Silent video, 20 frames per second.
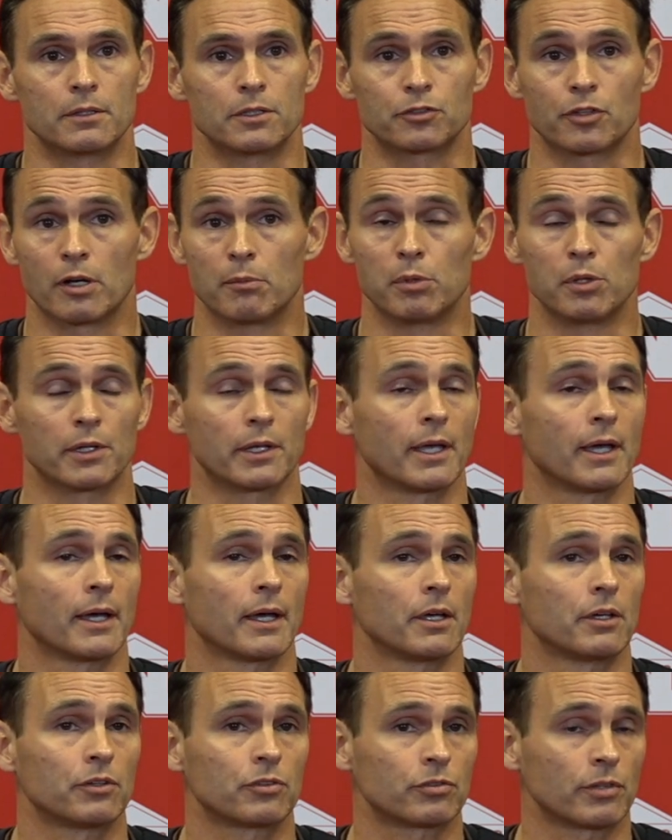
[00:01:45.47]
as humble of
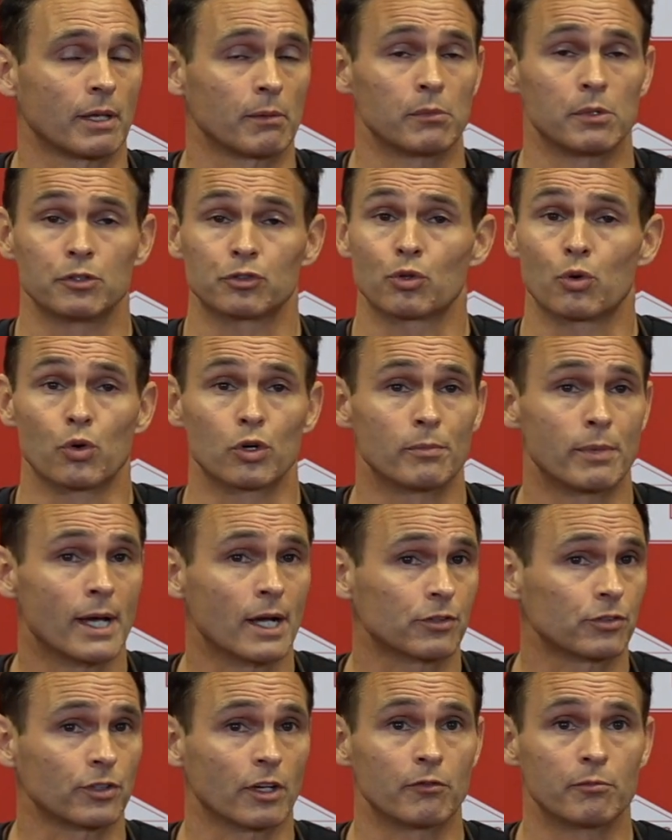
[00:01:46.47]
guys, humble as
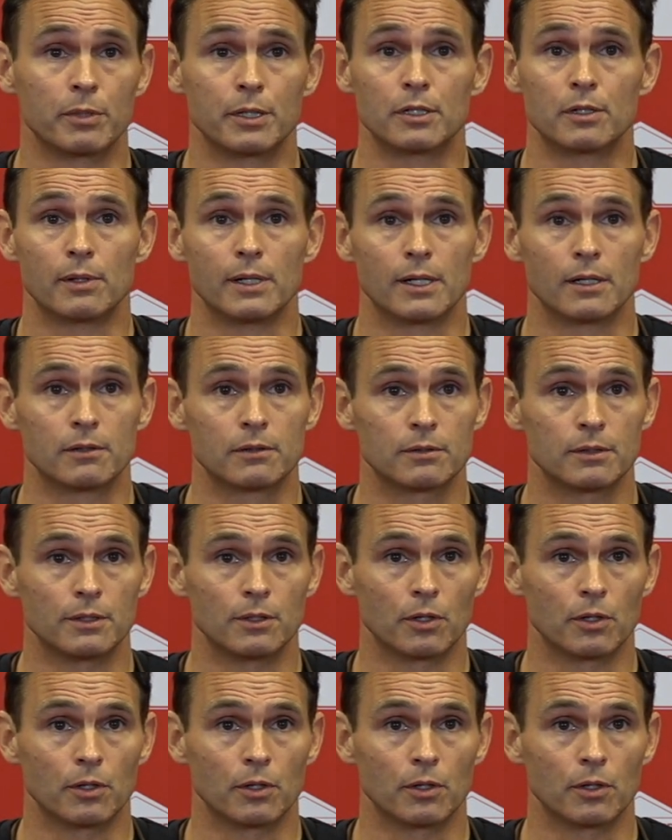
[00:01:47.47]
quarterbacks as I've been around.